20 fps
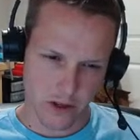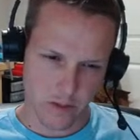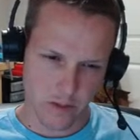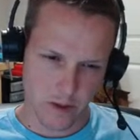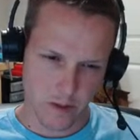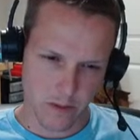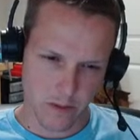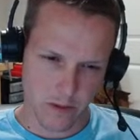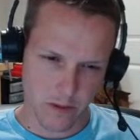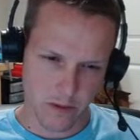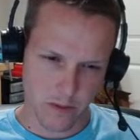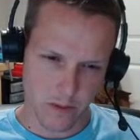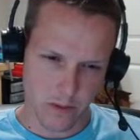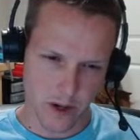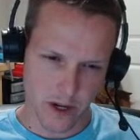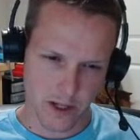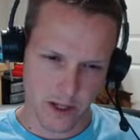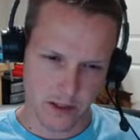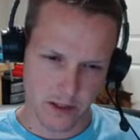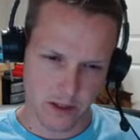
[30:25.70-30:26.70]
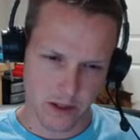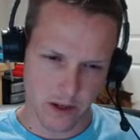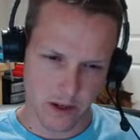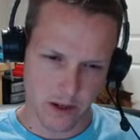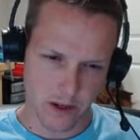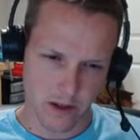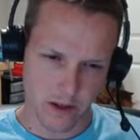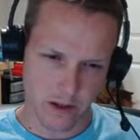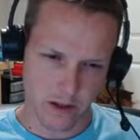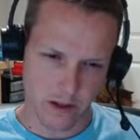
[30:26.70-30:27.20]
you remember the rates?
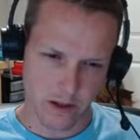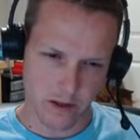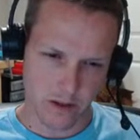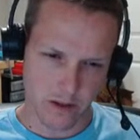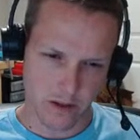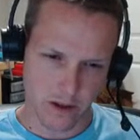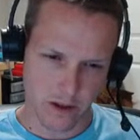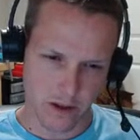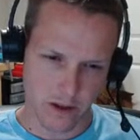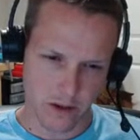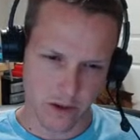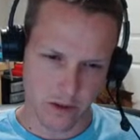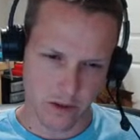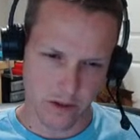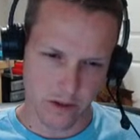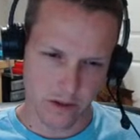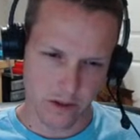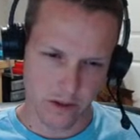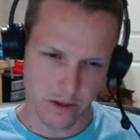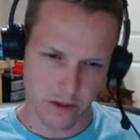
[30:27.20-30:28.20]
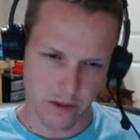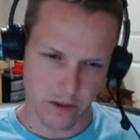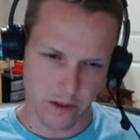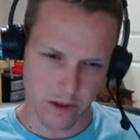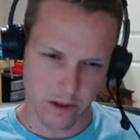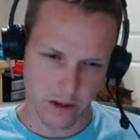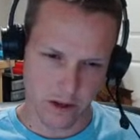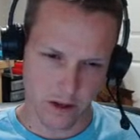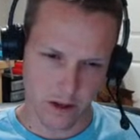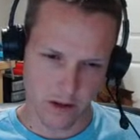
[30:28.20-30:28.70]
100
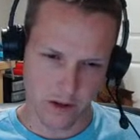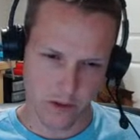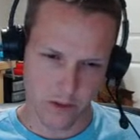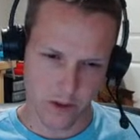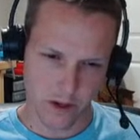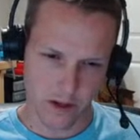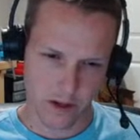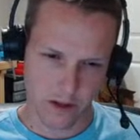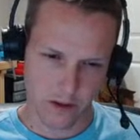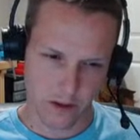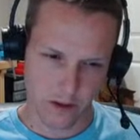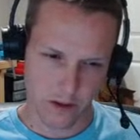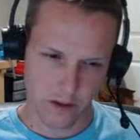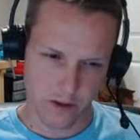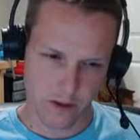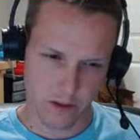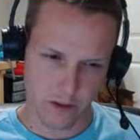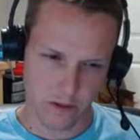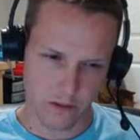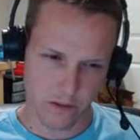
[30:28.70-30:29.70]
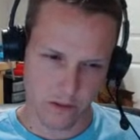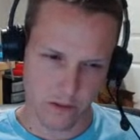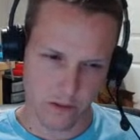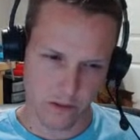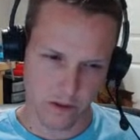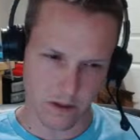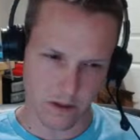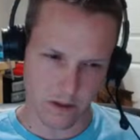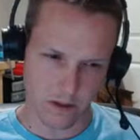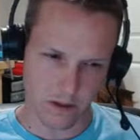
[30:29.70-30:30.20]
rate, 30 extra for
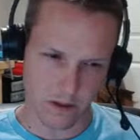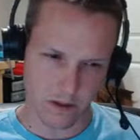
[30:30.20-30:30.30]
the.